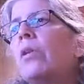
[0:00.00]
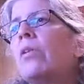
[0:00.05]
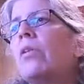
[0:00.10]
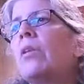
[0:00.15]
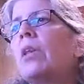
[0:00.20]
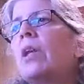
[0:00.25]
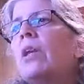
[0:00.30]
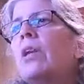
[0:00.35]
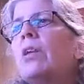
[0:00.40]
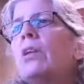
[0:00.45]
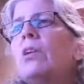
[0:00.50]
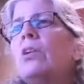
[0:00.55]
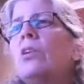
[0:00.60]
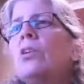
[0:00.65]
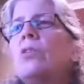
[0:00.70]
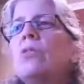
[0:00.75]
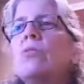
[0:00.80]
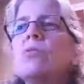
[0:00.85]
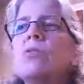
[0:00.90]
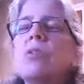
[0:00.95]
whether
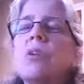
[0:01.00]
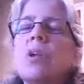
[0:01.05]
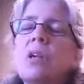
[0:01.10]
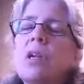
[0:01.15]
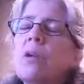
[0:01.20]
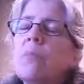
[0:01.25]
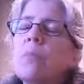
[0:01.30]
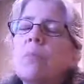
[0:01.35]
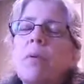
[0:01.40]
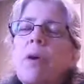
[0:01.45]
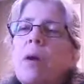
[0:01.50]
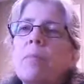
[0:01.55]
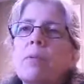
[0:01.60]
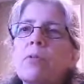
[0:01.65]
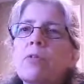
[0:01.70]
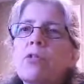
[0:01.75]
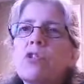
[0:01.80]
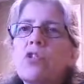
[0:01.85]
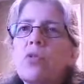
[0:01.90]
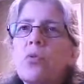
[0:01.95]
they use an
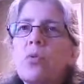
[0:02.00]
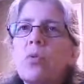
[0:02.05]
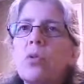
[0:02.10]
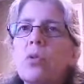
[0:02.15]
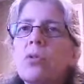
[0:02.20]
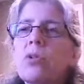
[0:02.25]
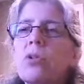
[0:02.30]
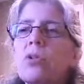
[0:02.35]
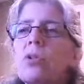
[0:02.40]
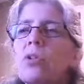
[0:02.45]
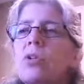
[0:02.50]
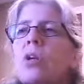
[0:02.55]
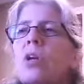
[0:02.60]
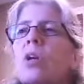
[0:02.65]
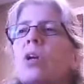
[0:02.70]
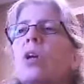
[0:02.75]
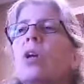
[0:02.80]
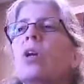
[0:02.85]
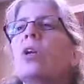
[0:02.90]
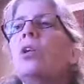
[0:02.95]
improper
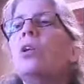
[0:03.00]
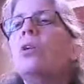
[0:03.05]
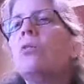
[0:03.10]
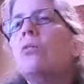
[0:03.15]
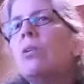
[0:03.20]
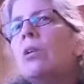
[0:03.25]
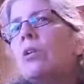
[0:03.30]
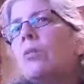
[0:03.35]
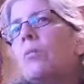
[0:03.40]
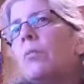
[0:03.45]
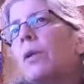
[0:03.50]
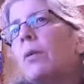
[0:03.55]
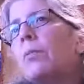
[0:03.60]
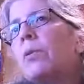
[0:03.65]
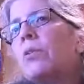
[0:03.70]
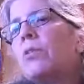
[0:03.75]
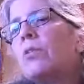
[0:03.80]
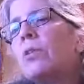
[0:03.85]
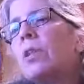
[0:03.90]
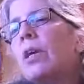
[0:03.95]
source. You need
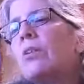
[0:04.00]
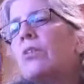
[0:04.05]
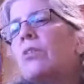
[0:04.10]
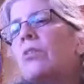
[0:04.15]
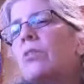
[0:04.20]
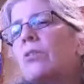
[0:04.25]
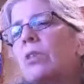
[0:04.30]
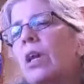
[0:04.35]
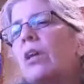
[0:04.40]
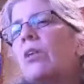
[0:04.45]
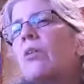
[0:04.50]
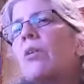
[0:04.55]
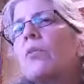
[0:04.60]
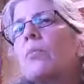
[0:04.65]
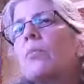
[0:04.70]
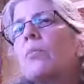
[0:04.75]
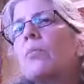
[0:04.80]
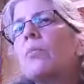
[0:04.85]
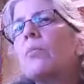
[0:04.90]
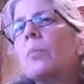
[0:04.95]
to be able to do that. To do
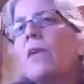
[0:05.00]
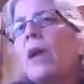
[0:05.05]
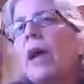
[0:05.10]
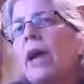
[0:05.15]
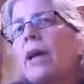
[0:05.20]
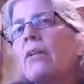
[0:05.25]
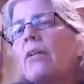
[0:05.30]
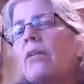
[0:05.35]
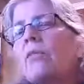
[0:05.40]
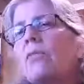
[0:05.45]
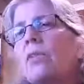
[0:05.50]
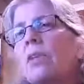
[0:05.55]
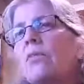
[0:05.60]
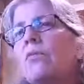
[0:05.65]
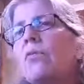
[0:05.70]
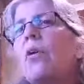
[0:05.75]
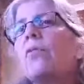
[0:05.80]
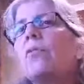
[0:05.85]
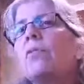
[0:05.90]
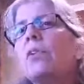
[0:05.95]
that, you have to be
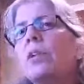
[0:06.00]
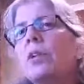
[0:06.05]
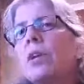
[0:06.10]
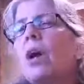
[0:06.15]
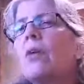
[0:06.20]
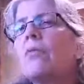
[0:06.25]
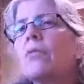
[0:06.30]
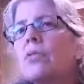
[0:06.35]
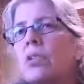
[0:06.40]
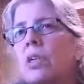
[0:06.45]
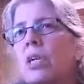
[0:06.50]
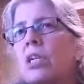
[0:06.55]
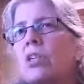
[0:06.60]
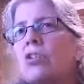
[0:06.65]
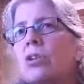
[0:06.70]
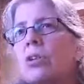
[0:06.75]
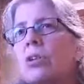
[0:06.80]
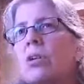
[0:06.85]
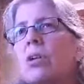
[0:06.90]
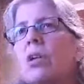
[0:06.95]
actively involved in the
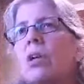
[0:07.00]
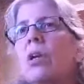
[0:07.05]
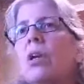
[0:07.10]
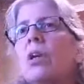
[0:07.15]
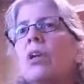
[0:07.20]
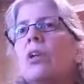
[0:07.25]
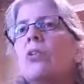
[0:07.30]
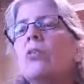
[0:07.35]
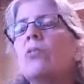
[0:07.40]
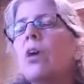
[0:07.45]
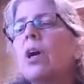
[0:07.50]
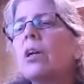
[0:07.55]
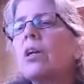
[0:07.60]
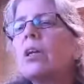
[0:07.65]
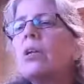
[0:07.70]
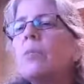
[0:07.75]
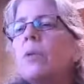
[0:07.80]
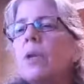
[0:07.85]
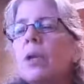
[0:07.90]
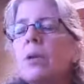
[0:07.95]
conversation.
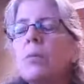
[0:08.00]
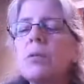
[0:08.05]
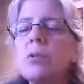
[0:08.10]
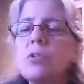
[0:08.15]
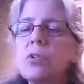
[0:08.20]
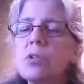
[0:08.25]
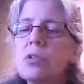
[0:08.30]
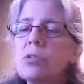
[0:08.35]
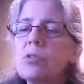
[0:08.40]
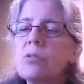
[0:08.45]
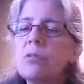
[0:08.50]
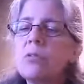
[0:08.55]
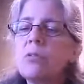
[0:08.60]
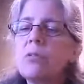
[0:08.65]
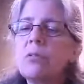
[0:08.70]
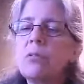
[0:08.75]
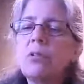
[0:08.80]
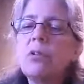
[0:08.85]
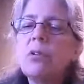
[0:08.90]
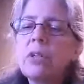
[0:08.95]
You're not going to be able to
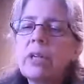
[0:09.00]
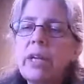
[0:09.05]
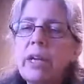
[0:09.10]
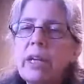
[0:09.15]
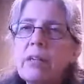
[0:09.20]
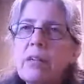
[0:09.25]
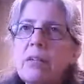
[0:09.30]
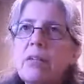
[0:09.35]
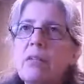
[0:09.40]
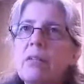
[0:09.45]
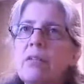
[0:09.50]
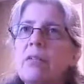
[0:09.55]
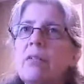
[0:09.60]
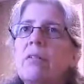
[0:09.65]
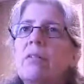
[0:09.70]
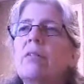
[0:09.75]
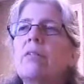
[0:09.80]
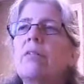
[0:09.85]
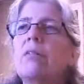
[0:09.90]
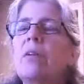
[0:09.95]
just look at
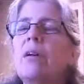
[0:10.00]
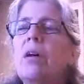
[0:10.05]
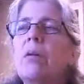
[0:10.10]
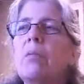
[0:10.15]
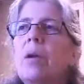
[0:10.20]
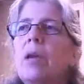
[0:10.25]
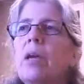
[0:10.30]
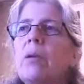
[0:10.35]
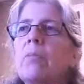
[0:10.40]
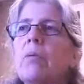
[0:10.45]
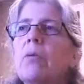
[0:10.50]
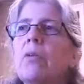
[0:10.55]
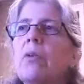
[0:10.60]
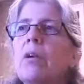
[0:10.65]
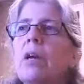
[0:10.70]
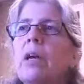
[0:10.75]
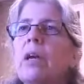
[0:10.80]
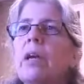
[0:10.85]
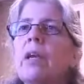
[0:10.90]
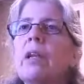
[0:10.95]
a
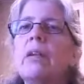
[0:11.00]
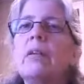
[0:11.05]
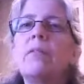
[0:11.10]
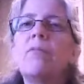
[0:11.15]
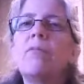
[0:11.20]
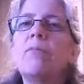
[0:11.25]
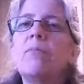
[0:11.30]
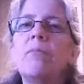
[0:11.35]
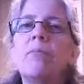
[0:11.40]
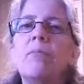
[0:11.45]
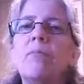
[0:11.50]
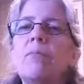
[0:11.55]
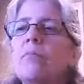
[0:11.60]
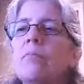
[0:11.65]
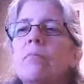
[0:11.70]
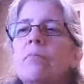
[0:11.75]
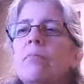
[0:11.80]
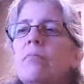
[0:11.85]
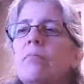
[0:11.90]
paper and